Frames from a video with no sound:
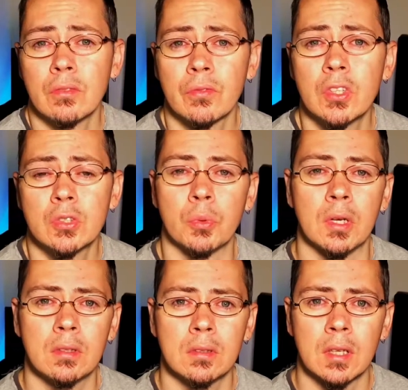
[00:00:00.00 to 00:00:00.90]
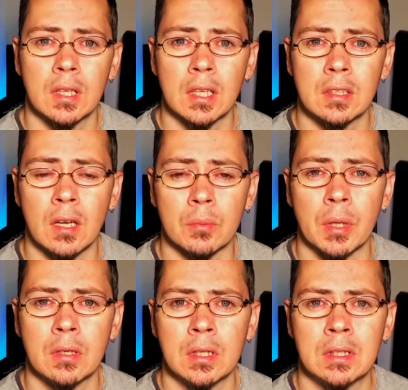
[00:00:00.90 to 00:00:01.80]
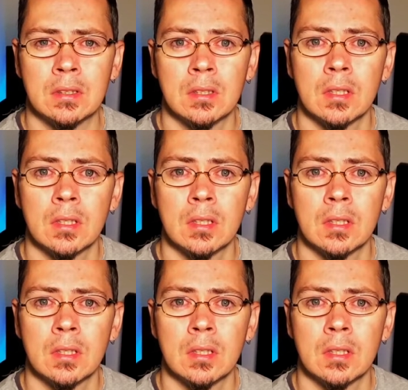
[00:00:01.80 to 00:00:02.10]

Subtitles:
First one I'd like to talk about is